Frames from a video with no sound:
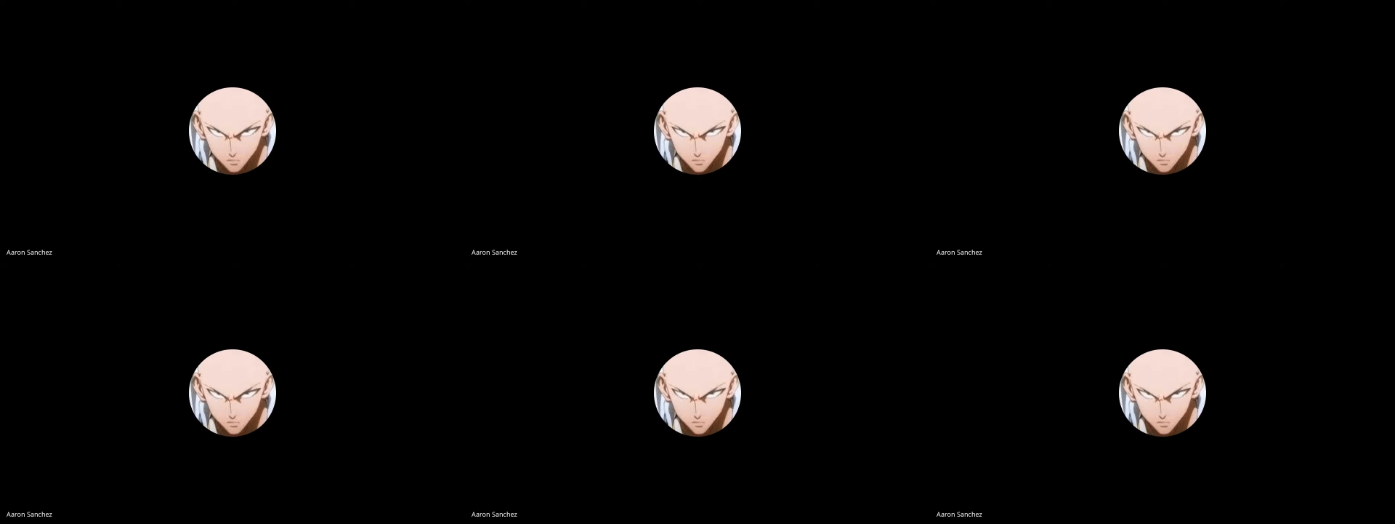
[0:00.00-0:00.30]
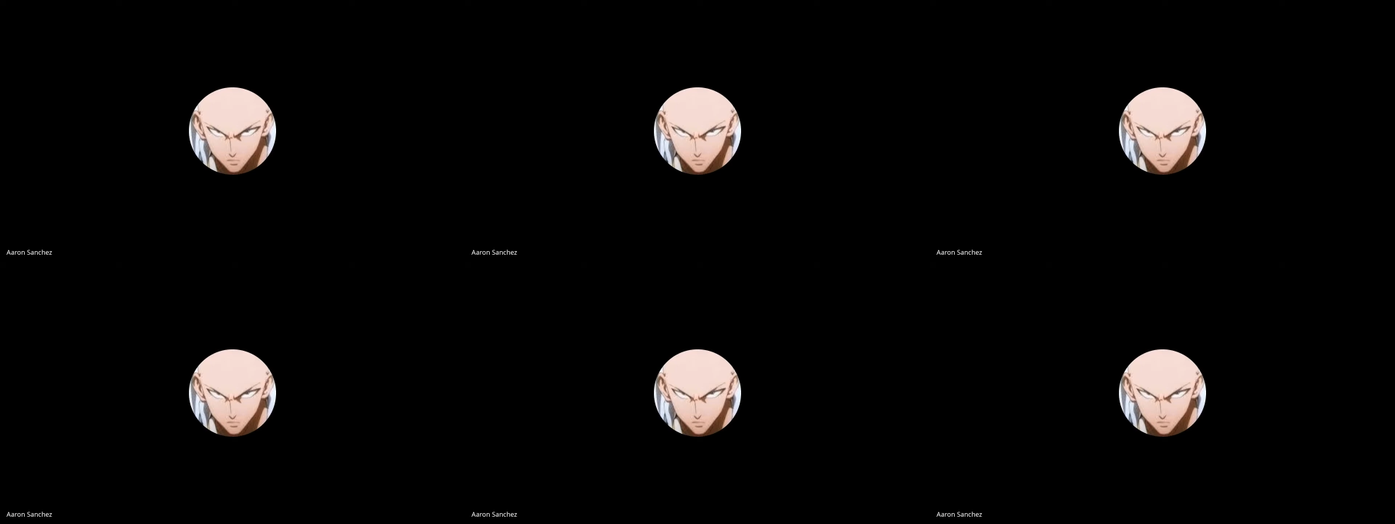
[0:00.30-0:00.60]

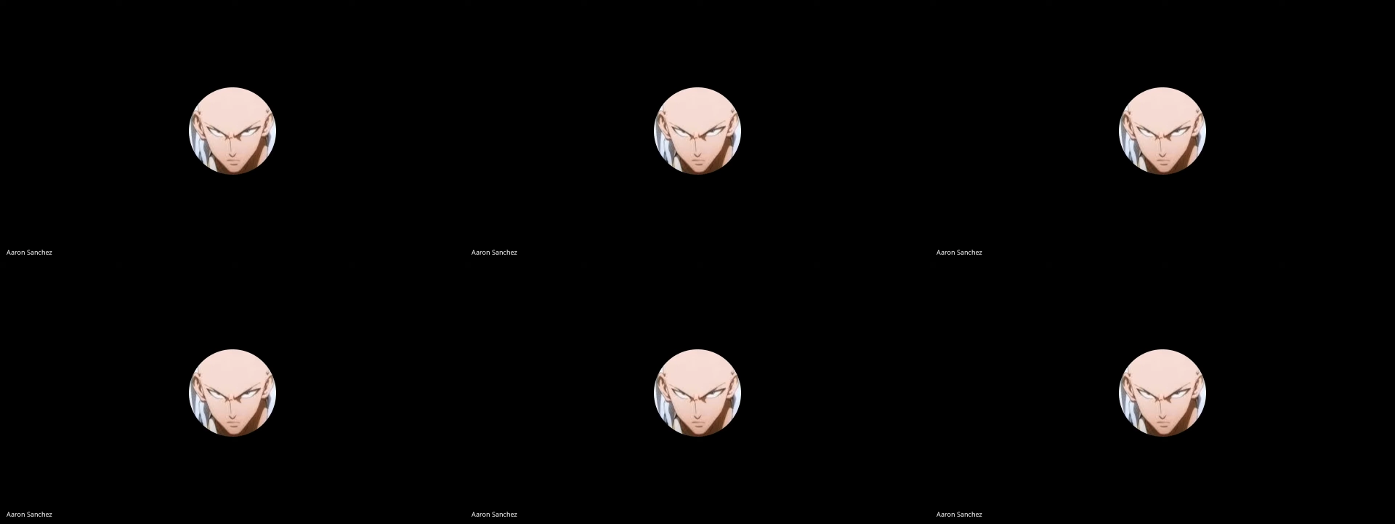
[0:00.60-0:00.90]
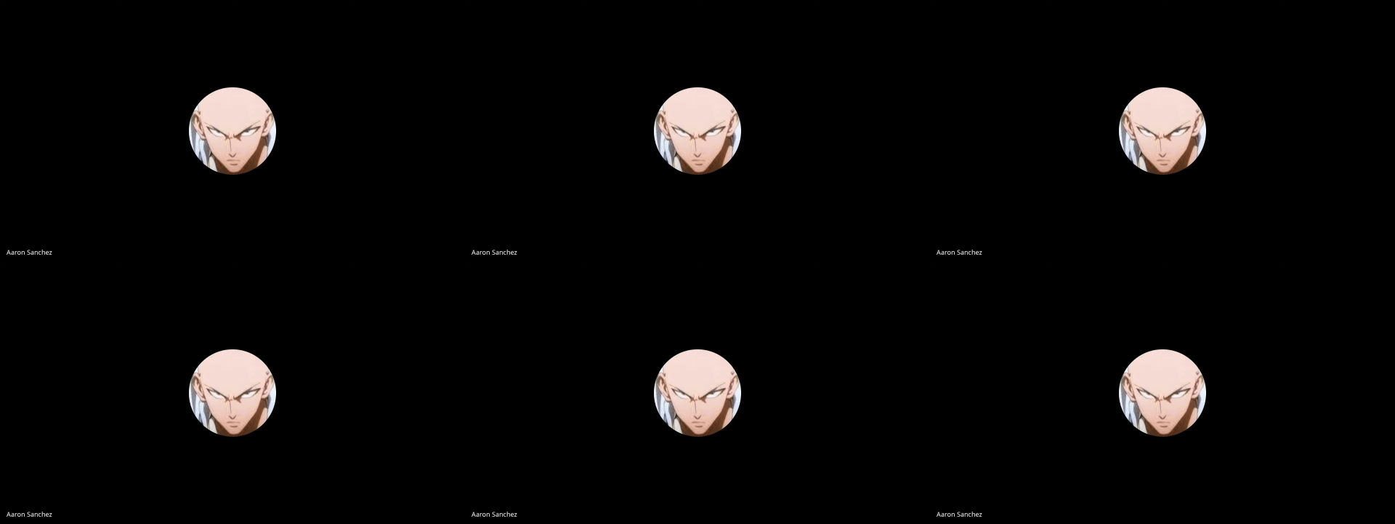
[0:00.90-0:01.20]

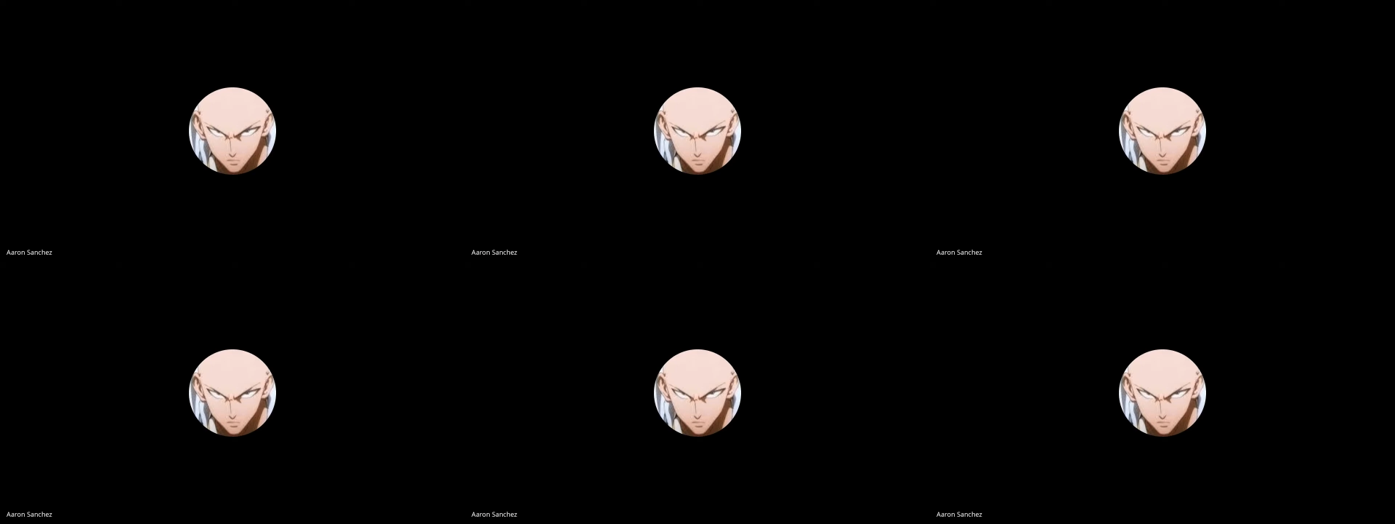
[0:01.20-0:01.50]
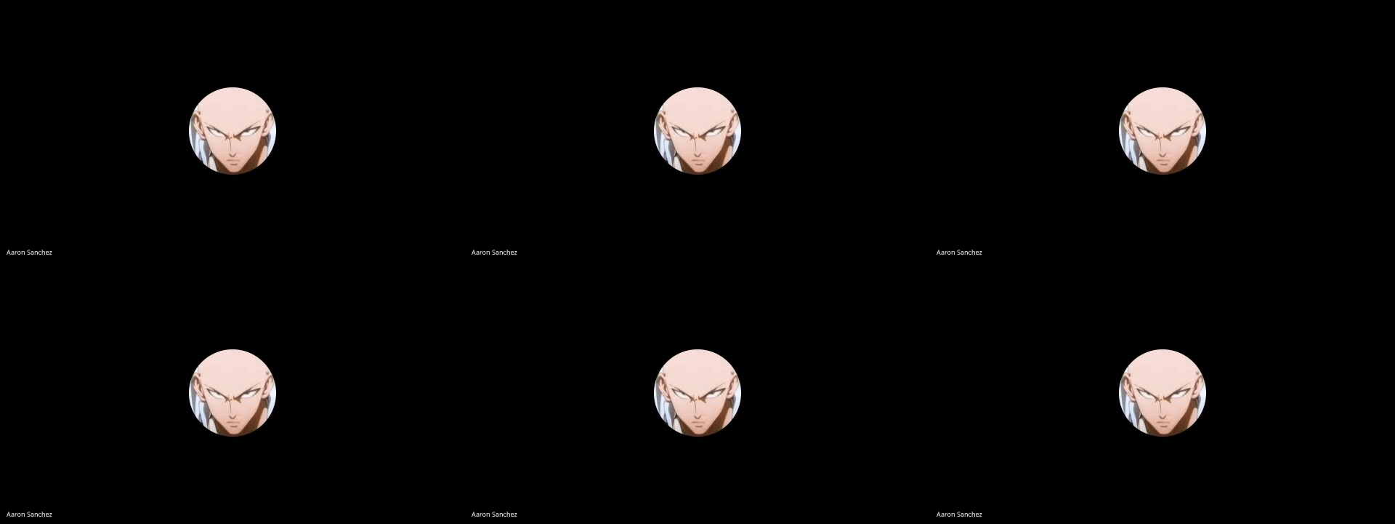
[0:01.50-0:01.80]

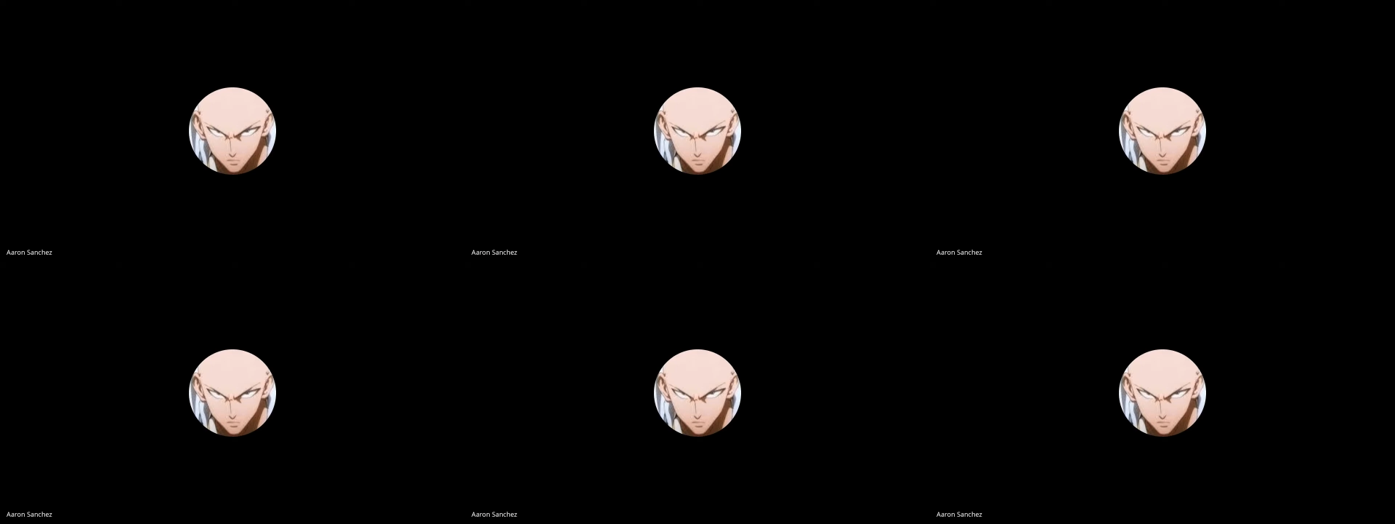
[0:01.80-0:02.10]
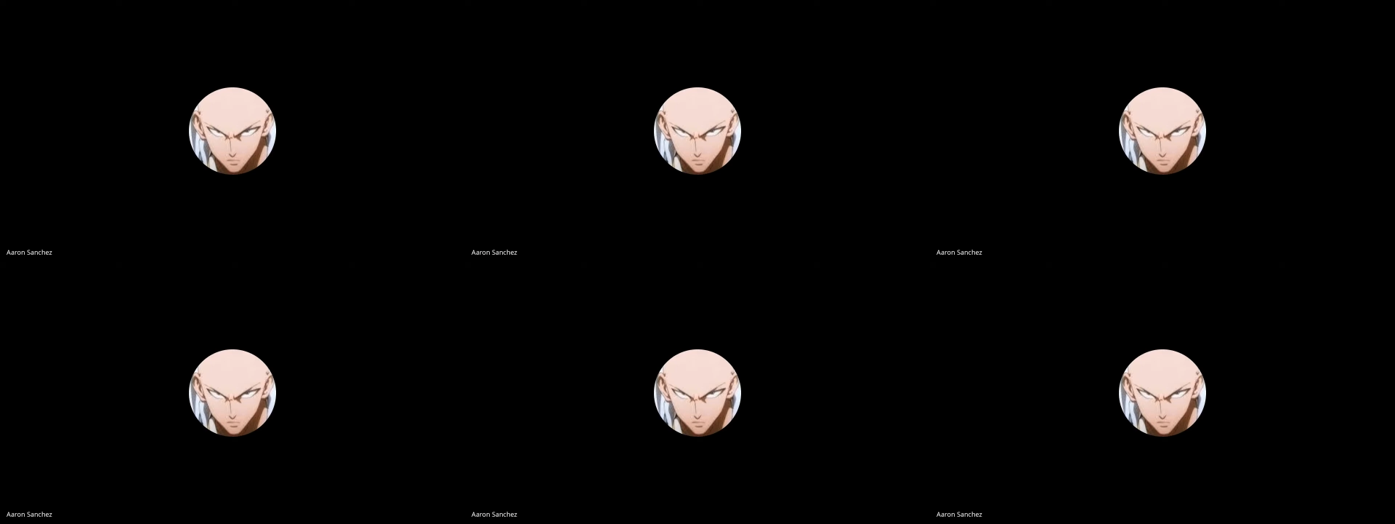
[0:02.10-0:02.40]

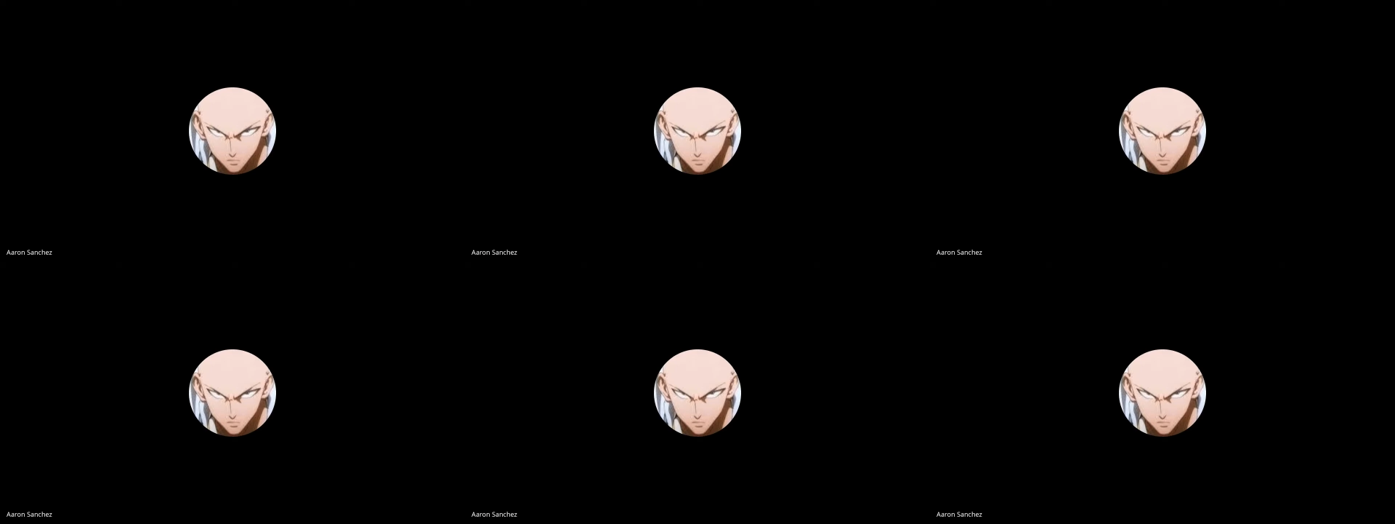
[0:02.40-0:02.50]
[no speech]